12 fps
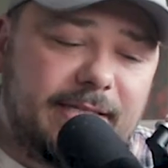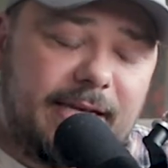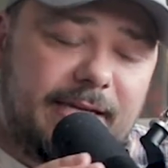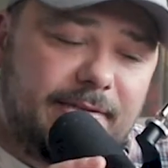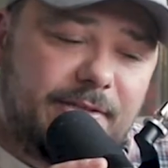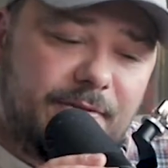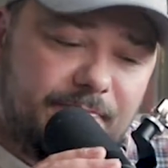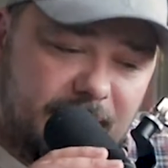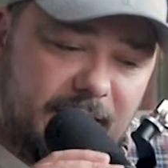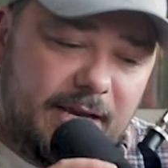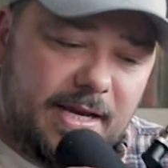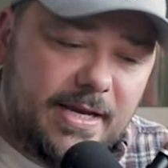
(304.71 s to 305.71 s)
And to
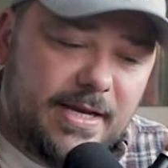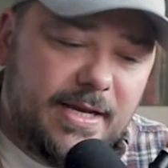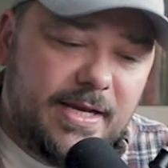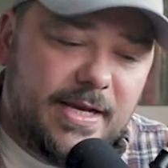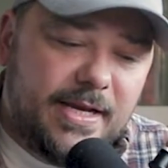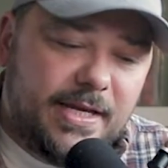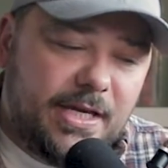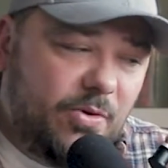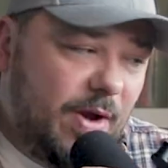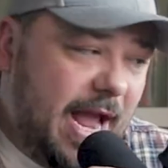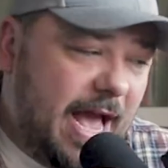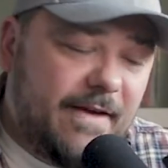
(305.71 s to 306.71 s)
me,
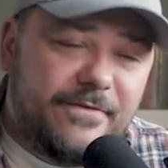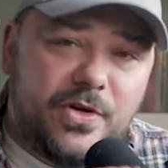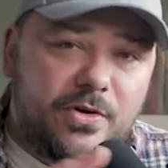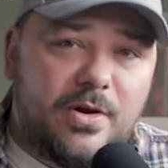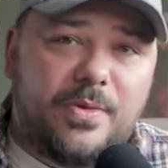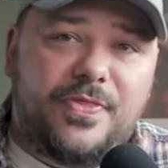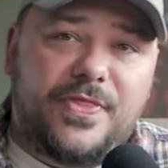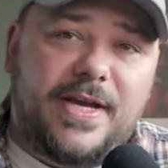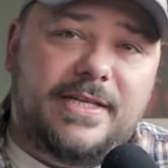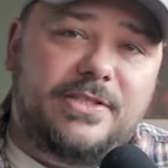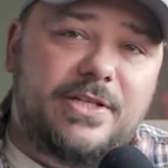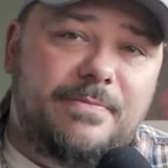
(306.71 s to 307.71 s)
have your own
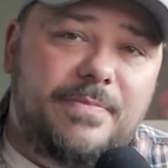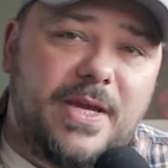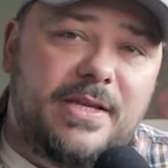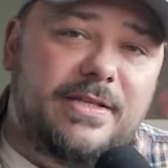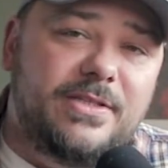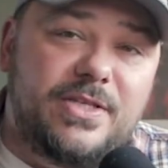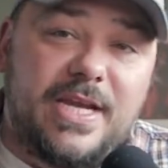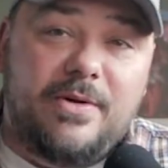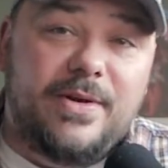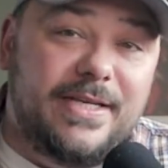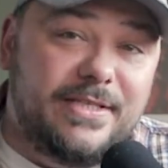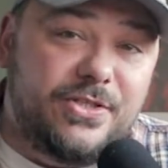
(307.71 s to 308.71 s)
thoughts and opinions.
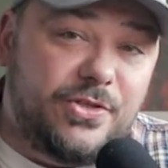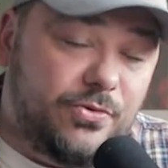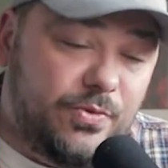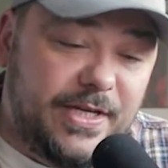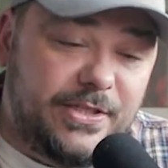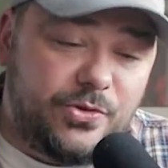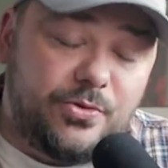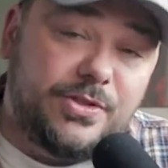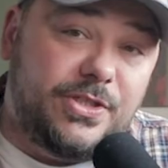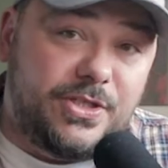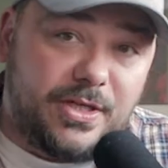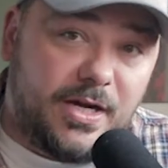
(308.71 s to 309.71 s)
Now, is there
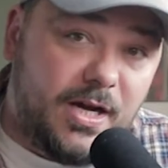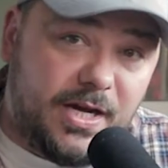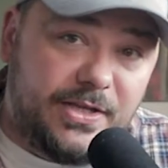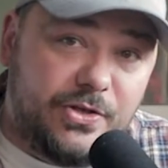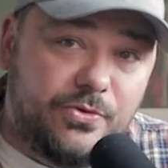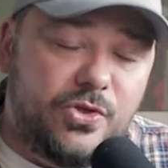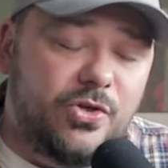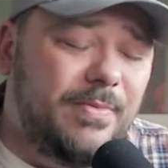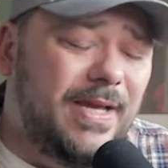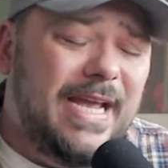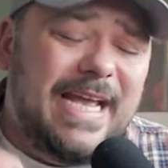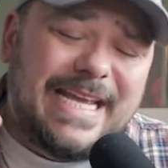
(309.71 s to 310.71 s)
resources on YouTube?
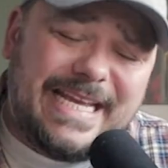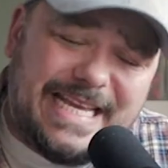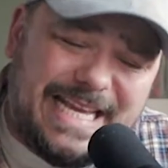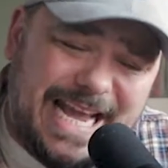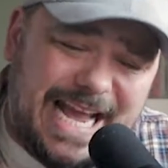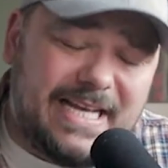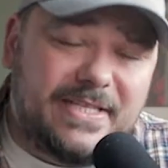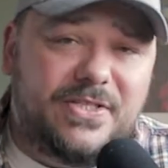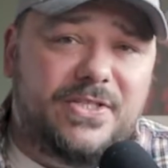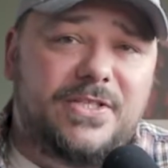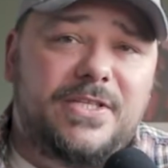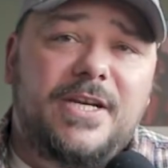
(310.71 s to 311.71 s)

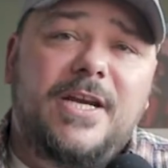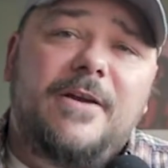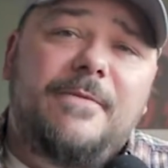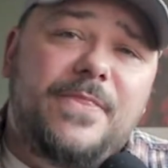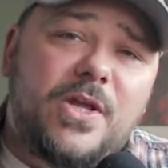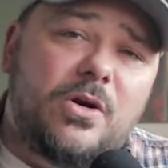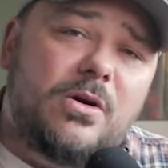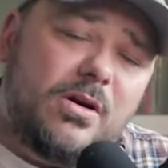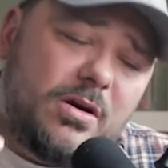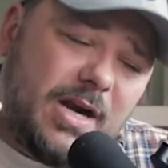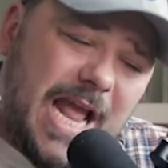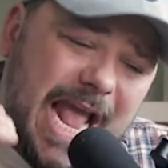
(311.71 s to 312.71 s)
Yes, There
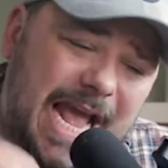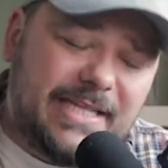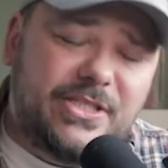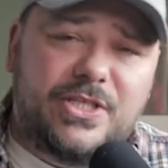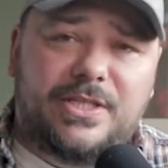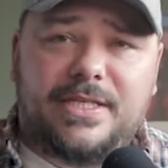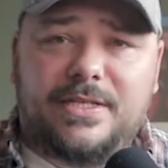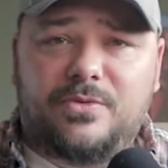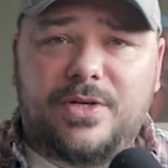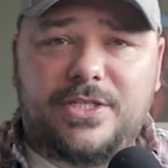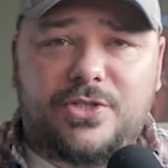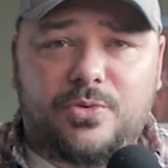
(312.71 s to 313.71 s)
are excellent
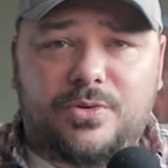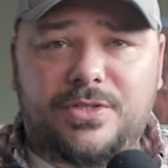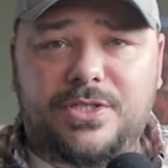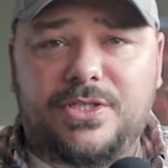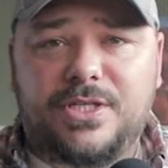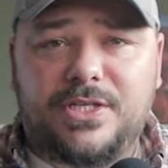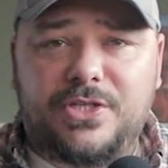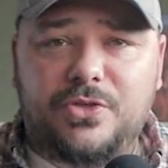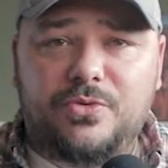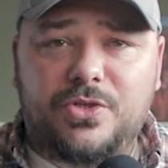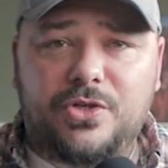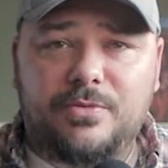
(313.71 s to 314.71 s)
resources on
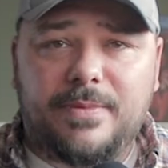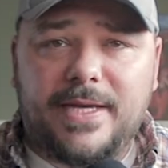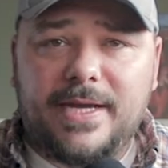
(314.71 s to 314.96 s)
YouTube.